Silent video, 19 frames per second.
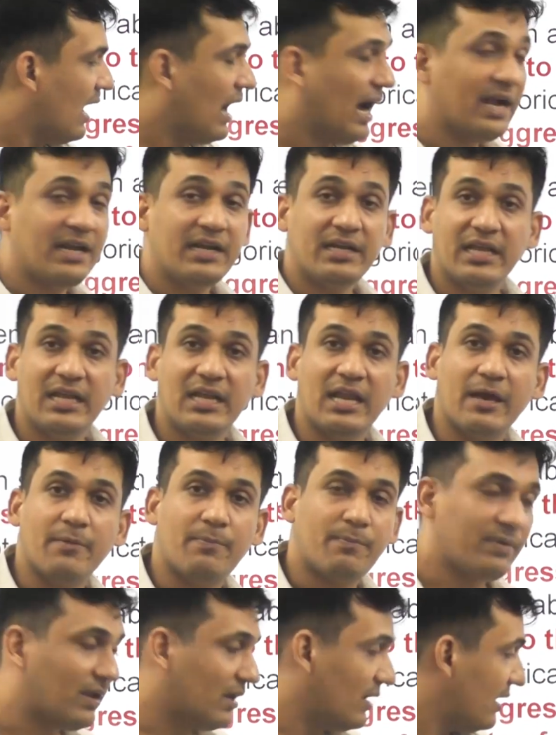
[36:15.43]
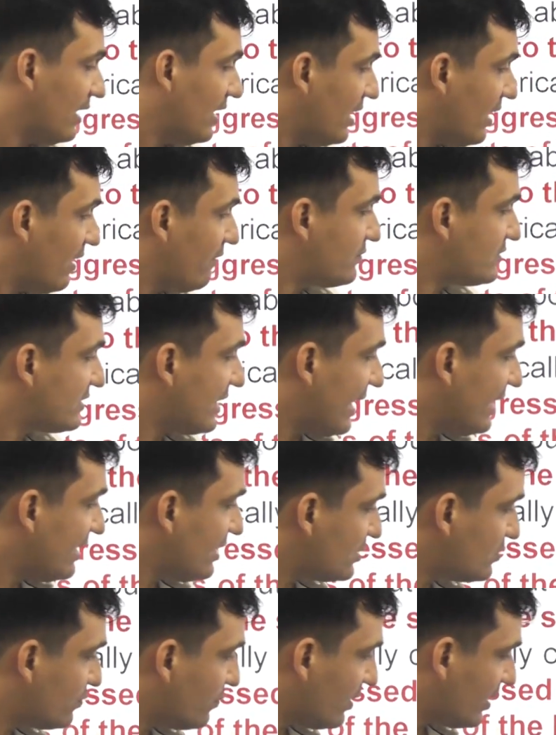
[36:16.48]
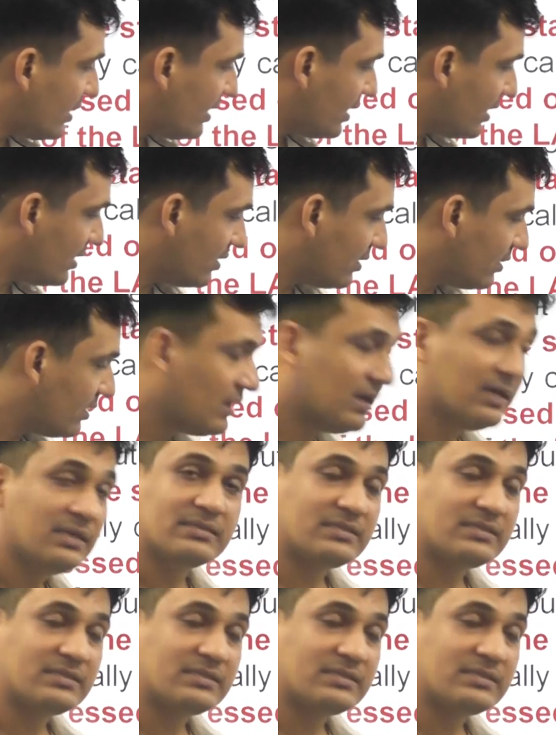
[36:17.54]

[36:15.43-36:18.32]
Until April, if Chinese were here,